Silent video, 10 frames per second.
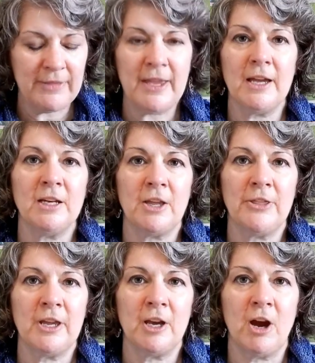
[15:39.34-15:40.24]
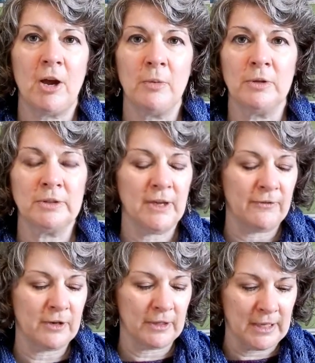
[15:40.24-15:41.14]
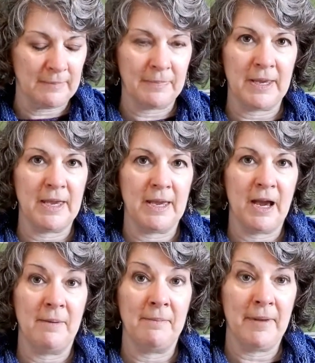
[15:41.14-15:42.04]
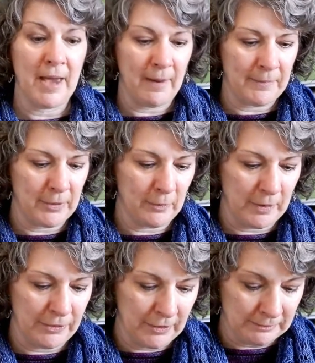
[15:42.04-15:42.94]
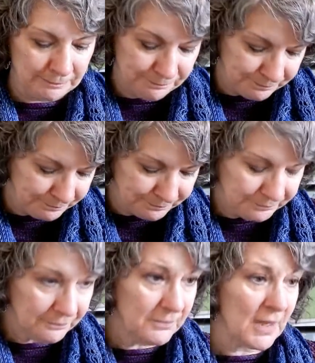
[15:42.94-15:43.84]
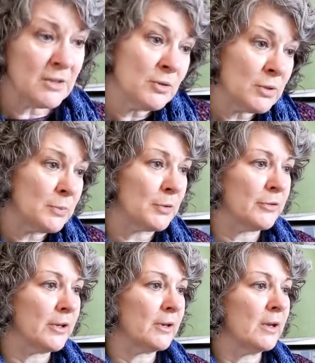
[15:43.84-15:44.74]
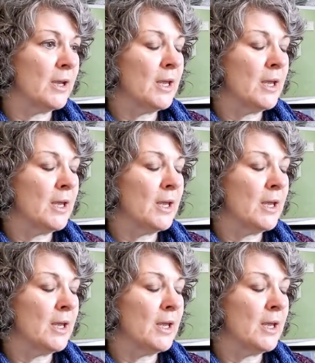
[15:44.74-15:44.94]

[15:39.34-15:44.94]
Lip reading: in the end I think I will definitely be happier with it. So it's worth it.